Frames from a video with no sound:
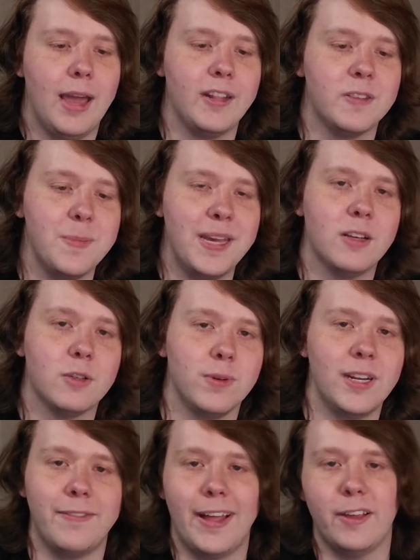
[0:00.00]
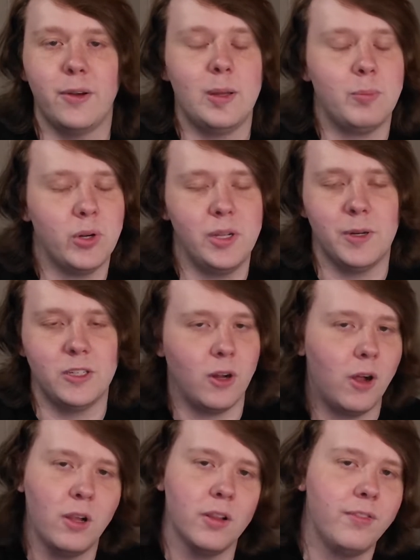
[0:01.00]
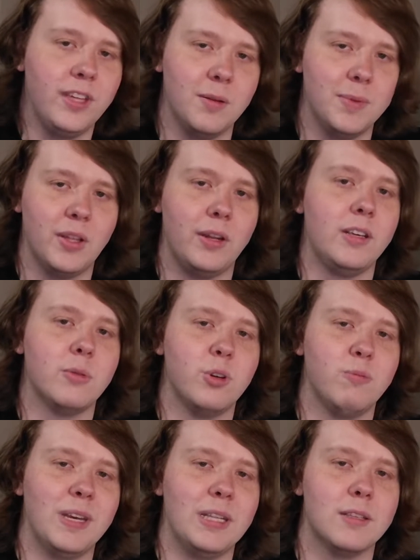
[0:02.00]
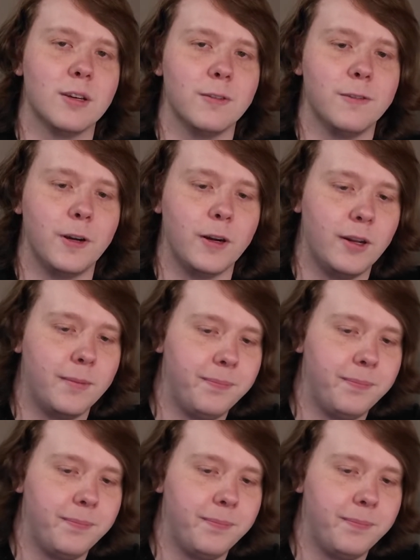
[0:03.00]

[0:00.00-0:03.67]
and it's made us reevaluate pretty much all of the abilities we've made so far.